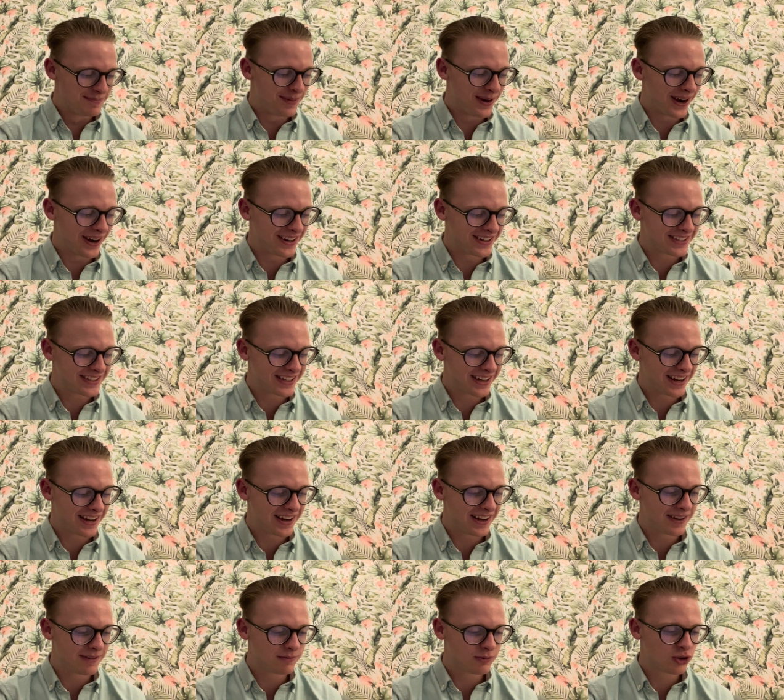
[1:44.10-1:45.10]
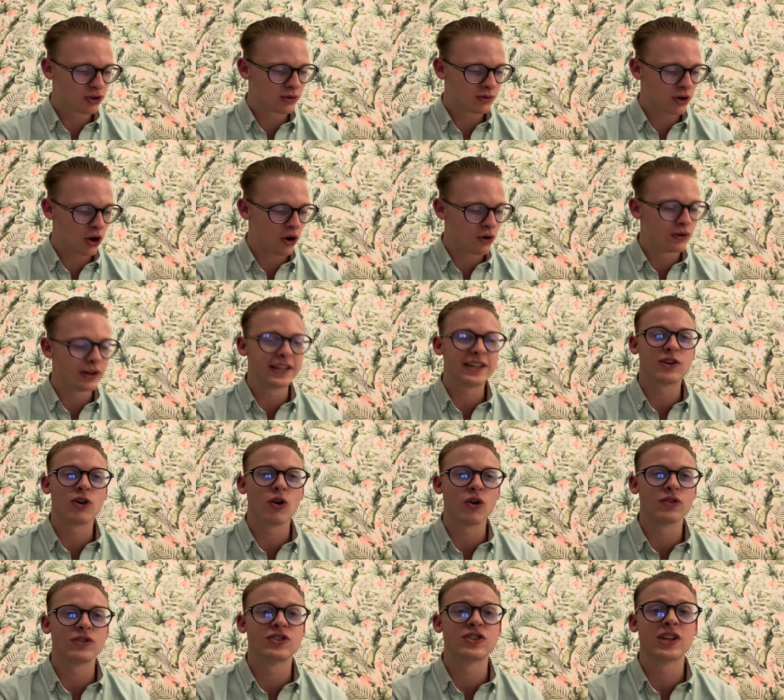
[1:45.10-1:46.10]
but uh, only
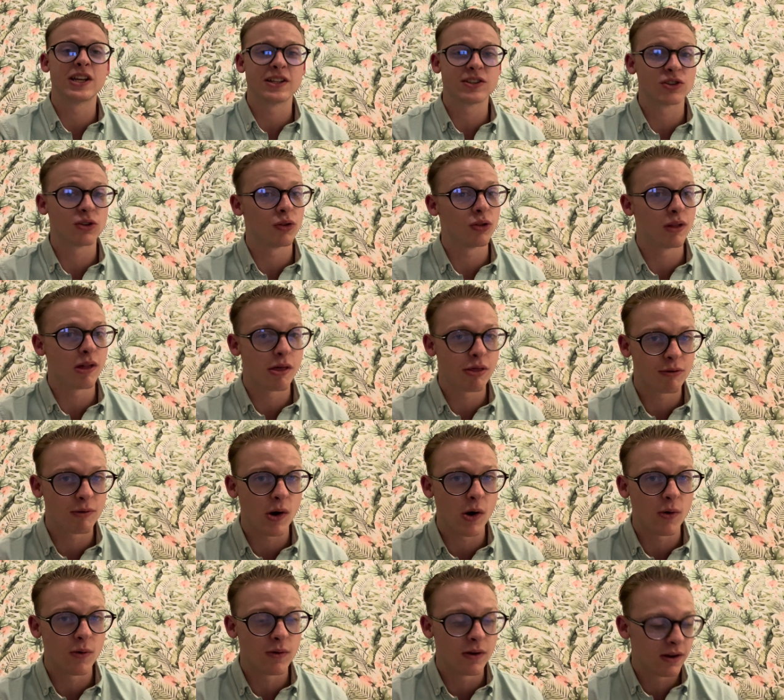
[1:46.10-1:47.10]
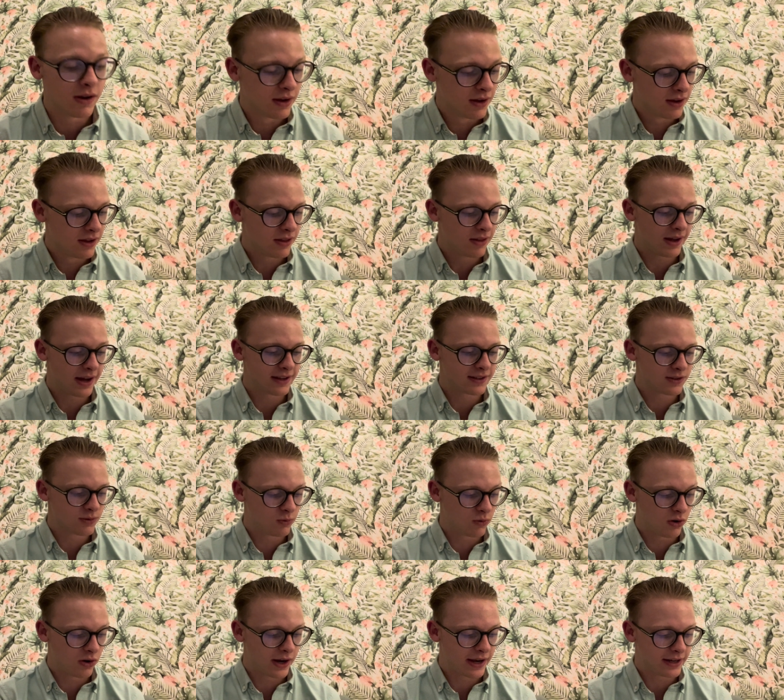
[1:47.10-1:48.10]
God sits on the throne. That's
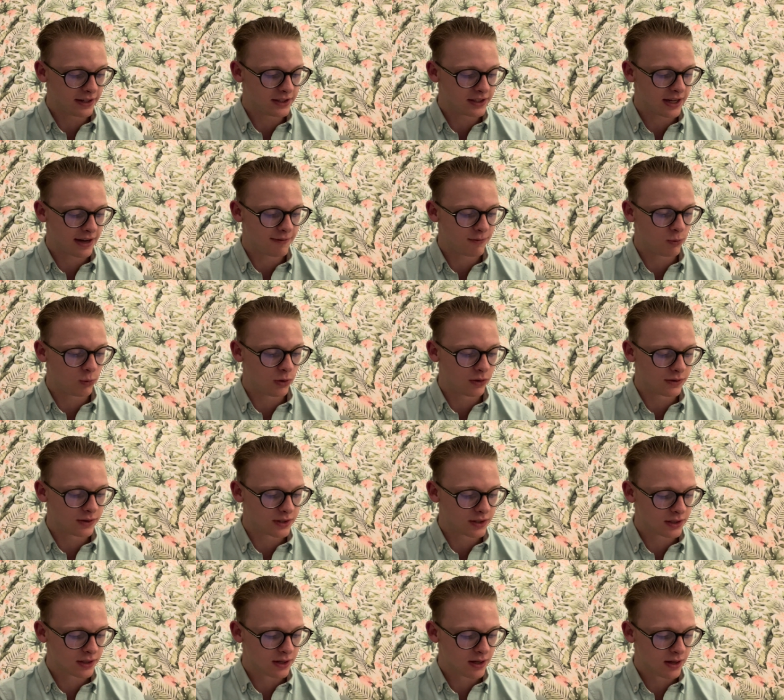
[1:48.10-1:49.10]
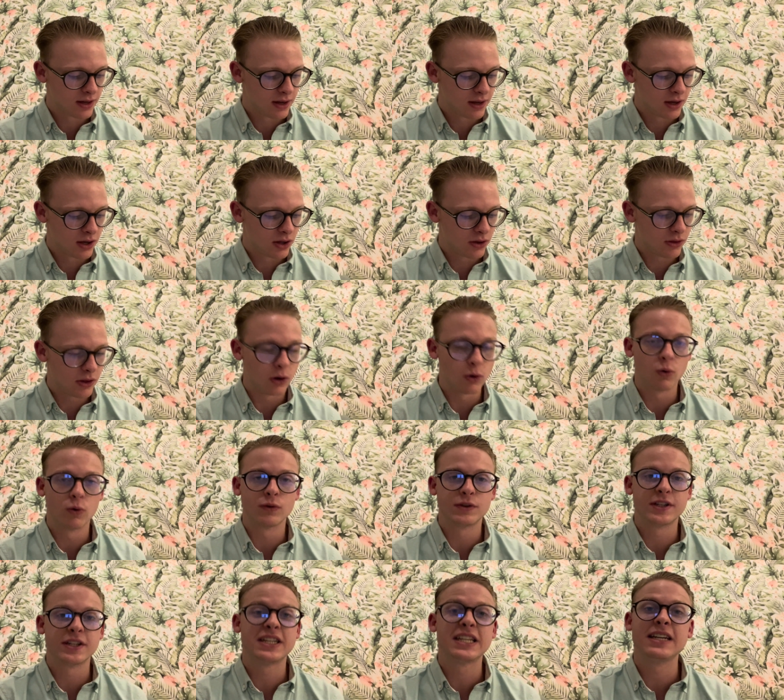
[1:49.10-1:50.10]
what Asaph wants the Lord
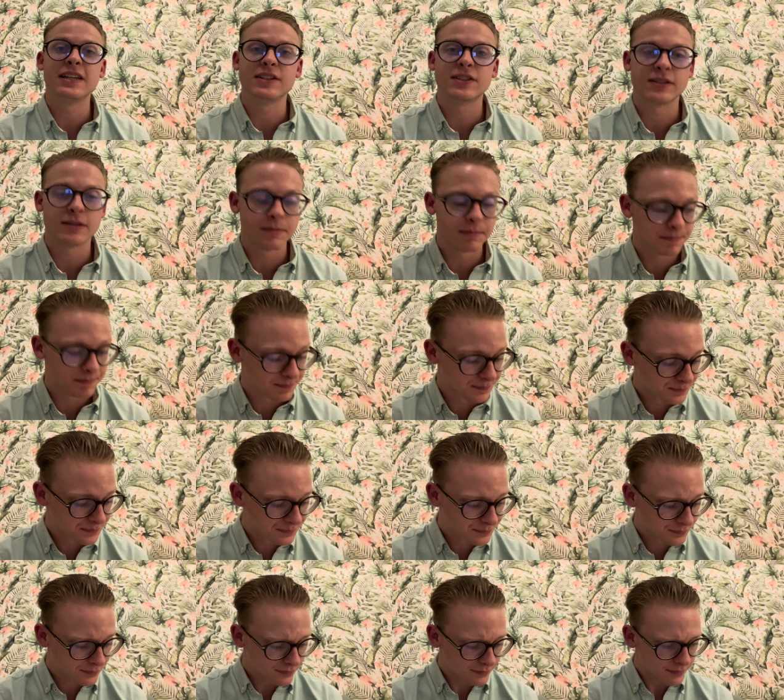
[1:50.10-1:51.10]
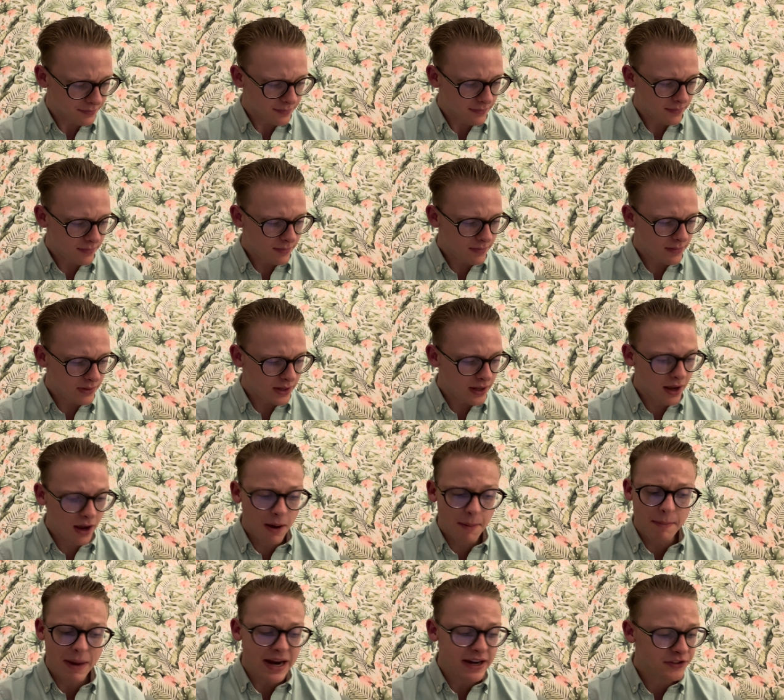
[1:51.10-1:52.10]
to teach them.
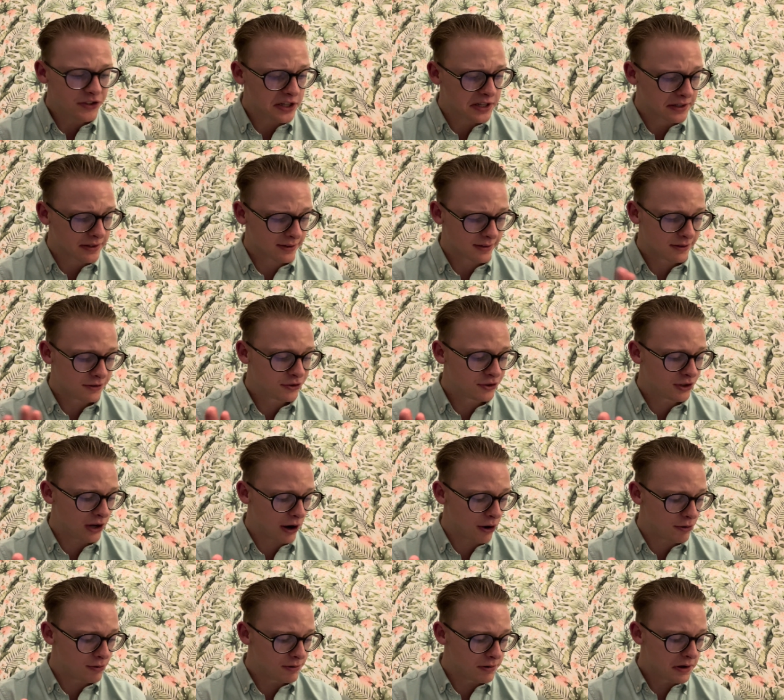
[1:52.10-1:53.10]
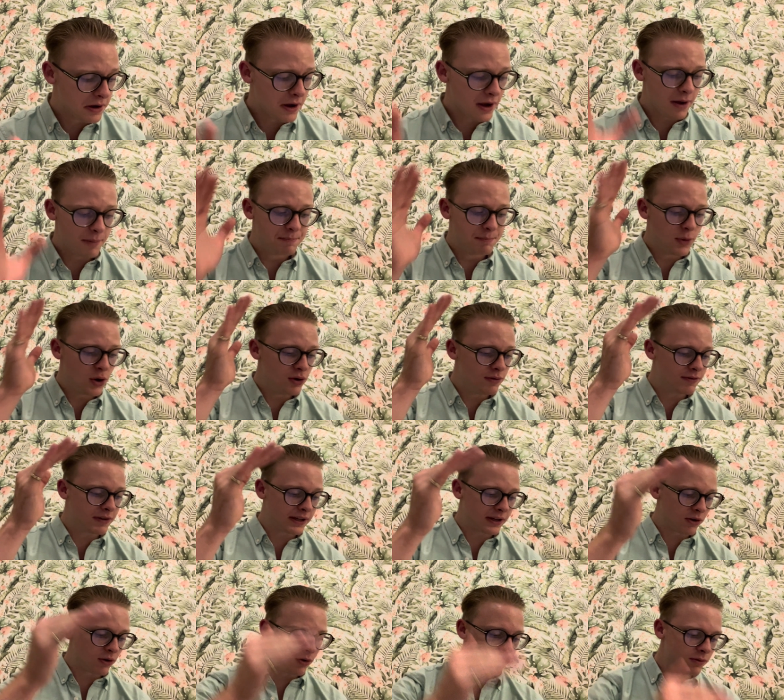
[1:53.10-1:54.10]
Amazing. So, moving
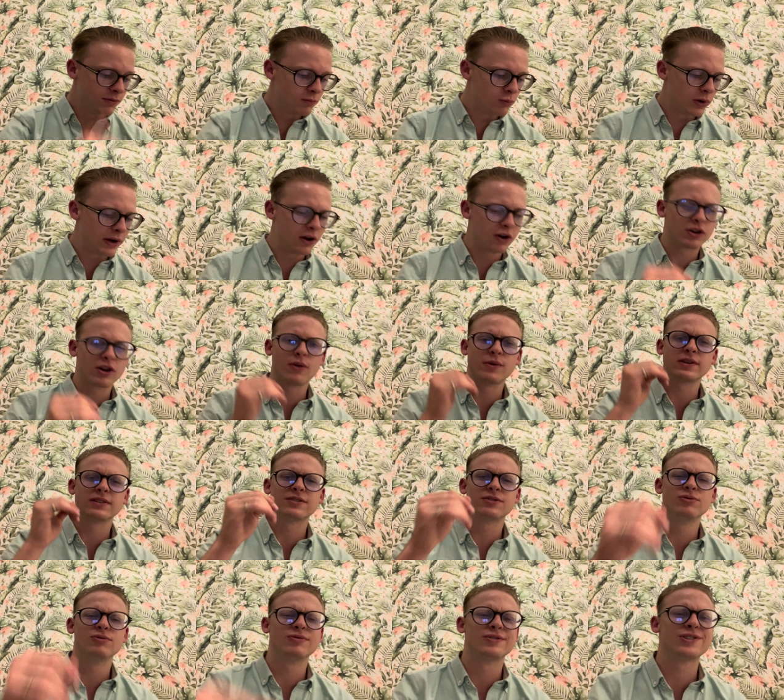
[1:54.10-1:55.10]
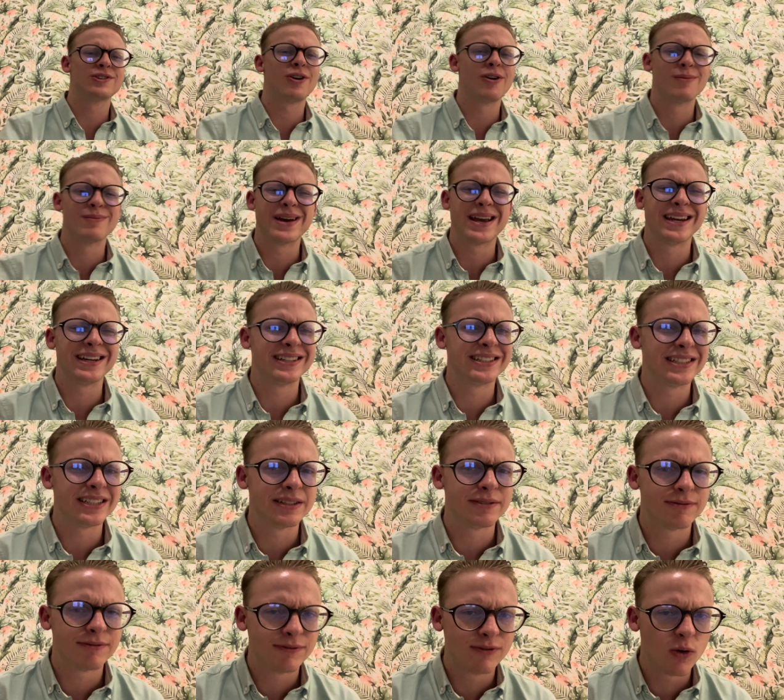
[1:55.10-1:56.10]
on, we are going to Psalm
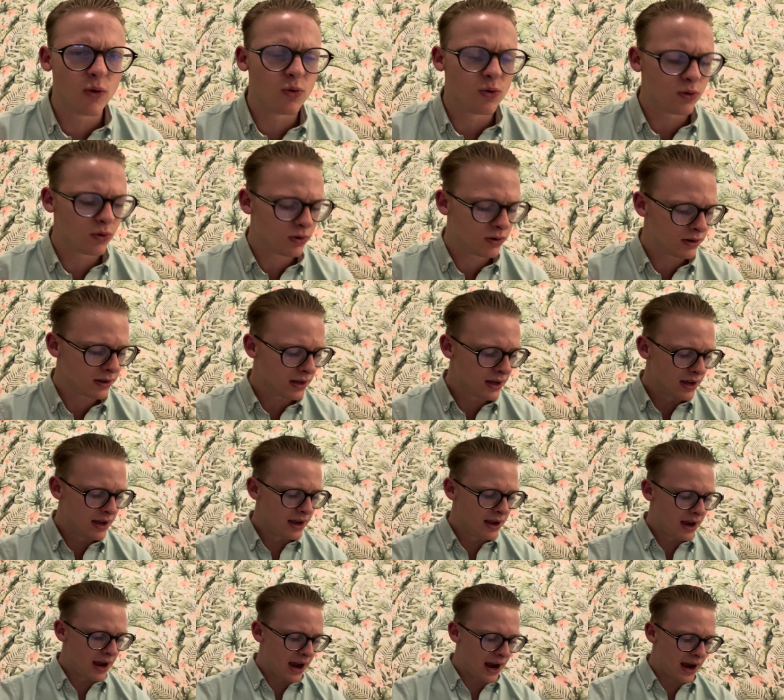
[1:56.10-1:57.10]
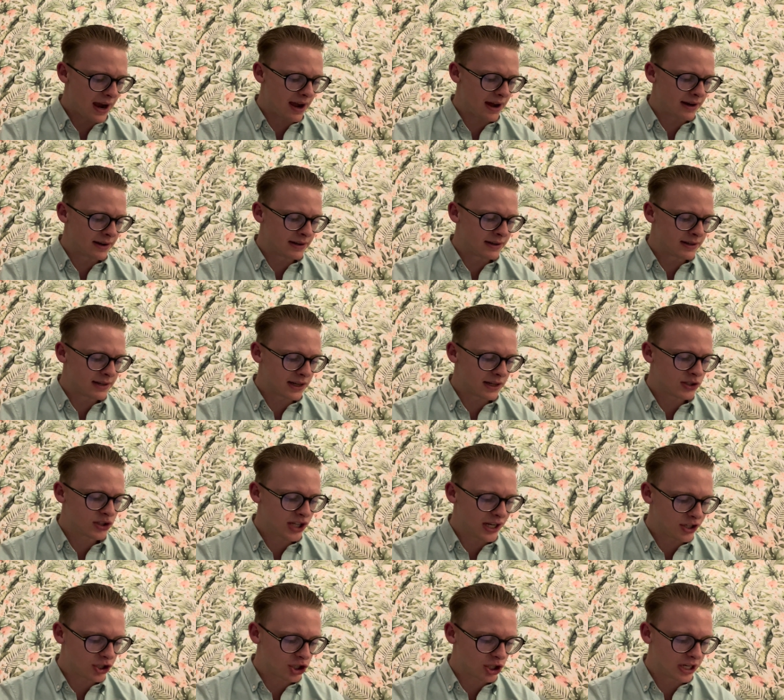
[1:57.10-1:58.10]
84. And
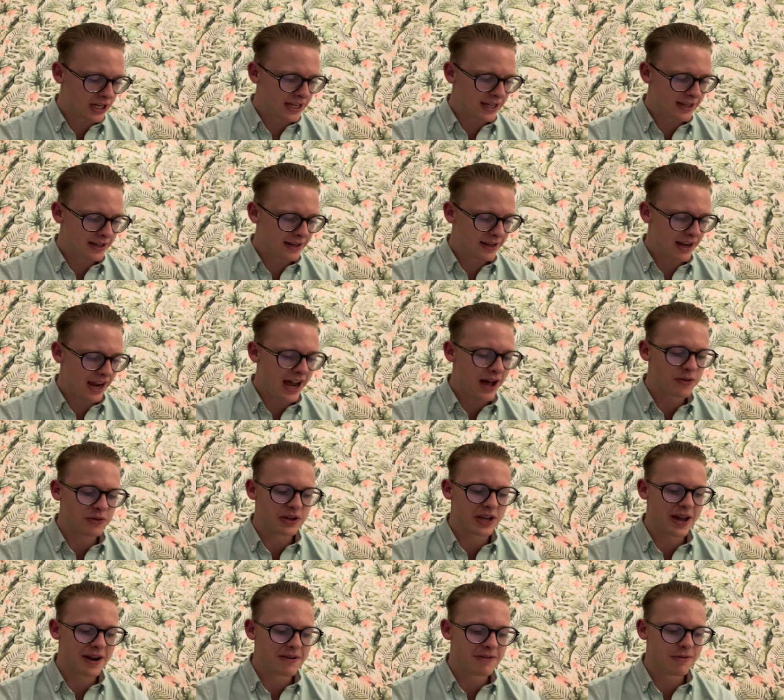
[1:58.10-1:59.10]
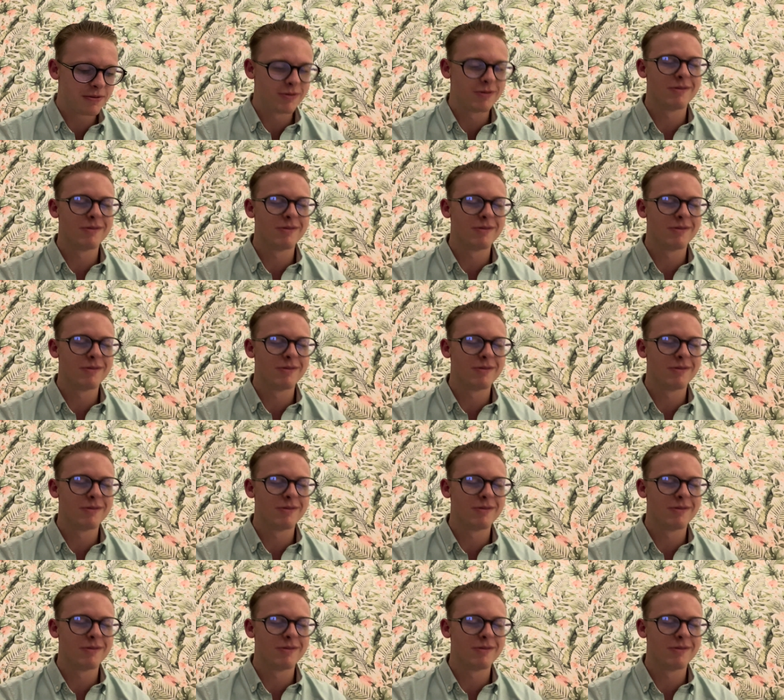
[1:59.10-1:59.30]
essentially, at the end,